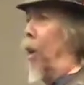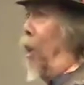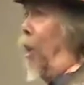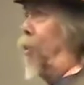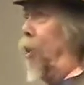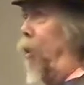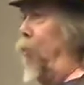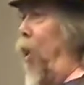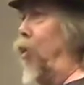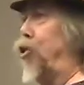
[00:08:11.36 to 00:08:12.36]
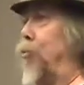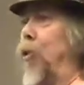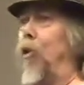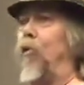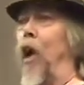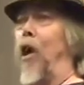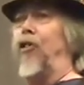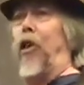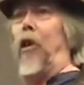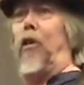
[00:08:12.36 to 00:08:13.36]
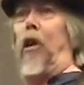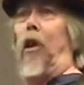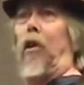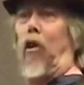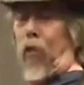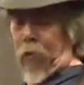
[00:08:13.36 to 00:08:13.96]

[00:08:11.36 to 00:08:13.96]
got the convention moved out of San Diego.